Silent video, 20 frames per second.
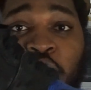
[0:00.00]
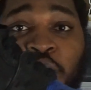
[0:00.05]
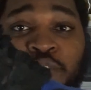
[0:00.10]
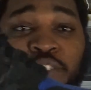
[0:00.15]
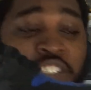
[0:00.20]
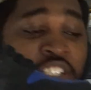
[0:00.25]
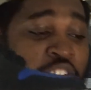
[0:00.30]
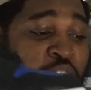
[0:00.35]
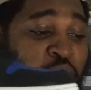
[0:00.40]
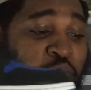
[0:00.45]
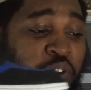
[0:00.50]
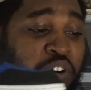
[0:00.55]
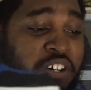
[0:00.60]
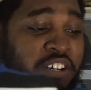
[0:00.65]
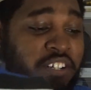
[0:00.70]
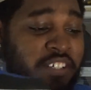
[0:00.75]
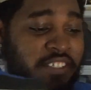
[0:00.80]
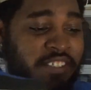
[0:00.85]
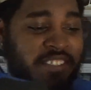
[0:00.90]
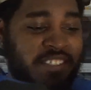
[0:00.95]
OG
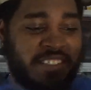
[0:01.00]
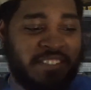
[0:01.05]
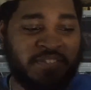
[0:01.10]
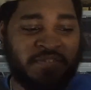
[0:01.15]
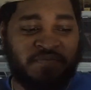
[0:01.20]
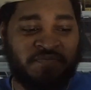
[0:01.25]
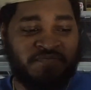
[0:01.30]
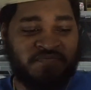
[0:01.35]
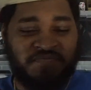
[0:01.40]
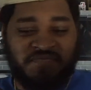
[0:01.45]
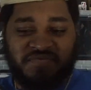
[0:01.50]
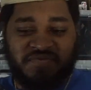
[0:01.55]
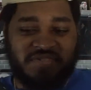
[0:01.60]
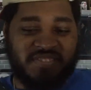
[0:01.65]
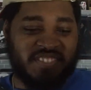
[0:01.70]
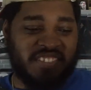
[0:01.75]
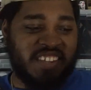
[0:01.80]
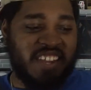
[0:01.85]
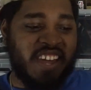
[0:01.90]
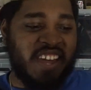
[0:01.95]
ones,
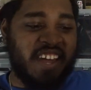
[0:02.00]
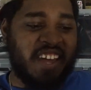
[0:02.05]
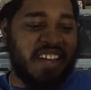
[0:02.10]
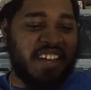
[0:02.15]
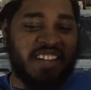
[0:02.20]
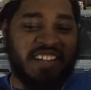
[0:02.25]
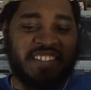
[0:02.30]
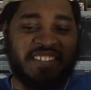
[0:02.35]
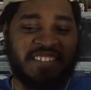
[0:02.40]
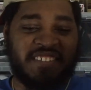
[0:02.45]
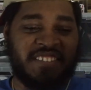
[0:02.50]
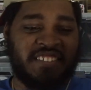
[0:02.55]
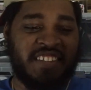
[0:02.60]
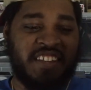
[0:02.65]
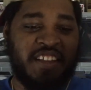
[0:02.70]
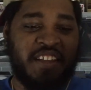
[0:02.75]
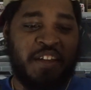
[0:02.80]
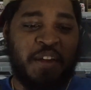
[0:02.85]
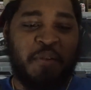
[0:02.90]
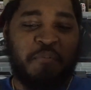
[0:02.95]
yeah,
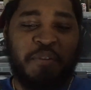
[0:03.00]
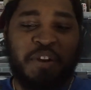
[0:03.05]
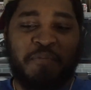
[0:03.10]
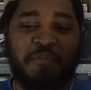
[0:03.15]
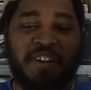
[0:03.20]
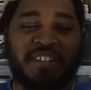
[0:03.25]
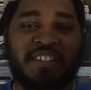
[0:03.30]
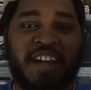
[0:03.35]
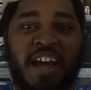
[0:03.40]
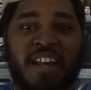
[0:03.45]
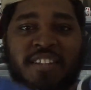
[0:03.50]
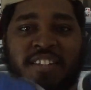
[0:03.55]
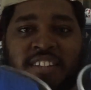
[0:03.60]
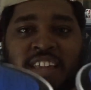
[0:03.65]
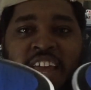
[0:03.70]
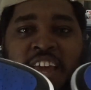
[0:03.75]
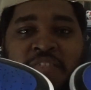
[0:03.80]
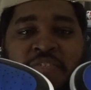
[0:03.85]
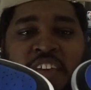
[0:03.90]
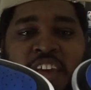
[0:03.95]
pretty much got the
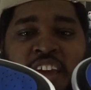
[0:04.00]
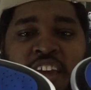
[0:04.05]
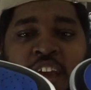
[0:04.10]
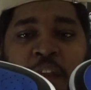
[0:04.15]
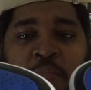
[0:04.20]
same thing.